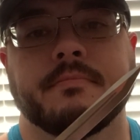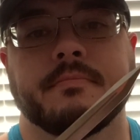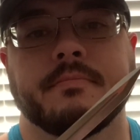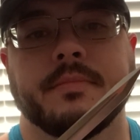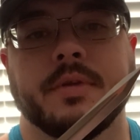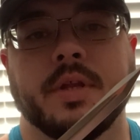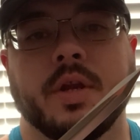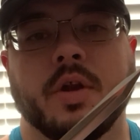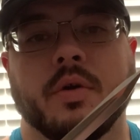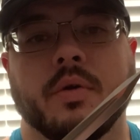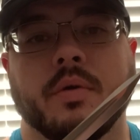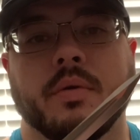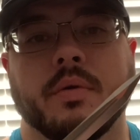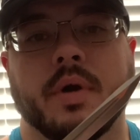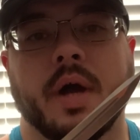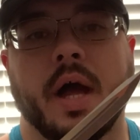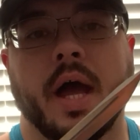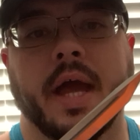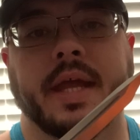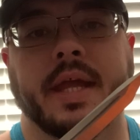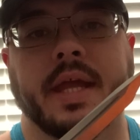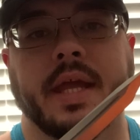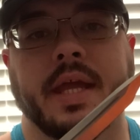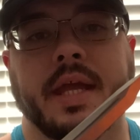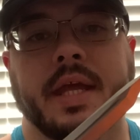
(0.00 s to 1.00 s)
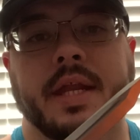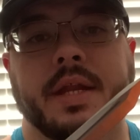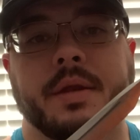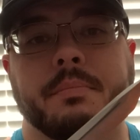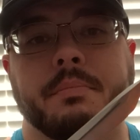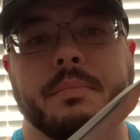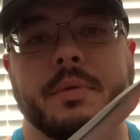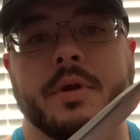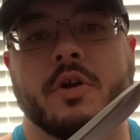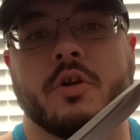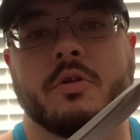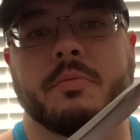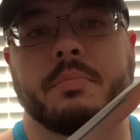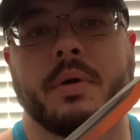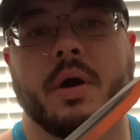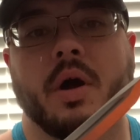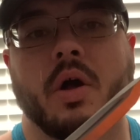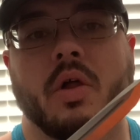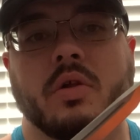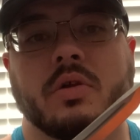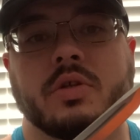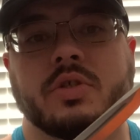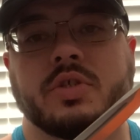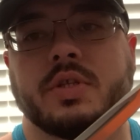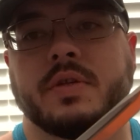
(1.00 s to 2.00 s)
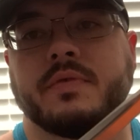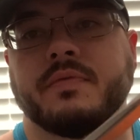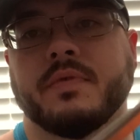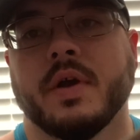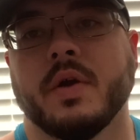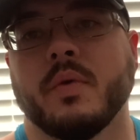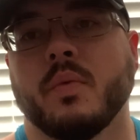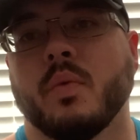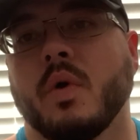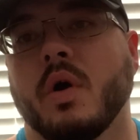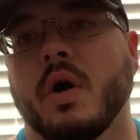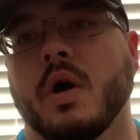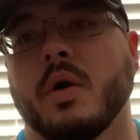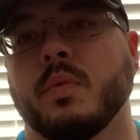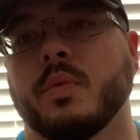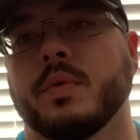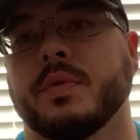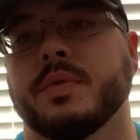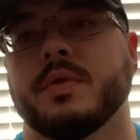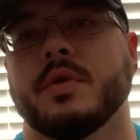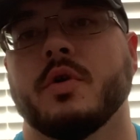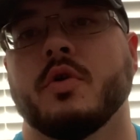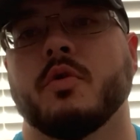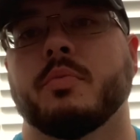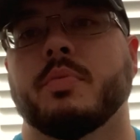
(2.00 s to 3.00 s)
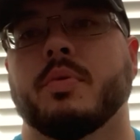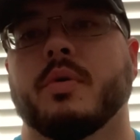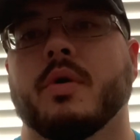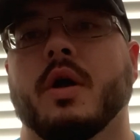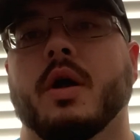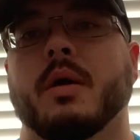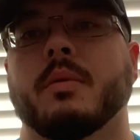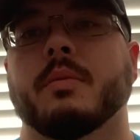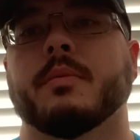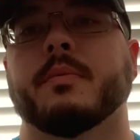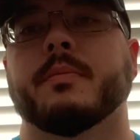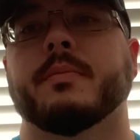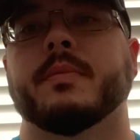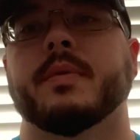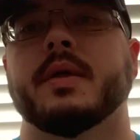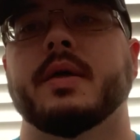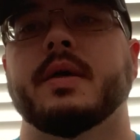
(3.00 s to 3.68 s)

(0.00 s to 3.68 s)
you know, I can get it mirror polished if I want with no problem.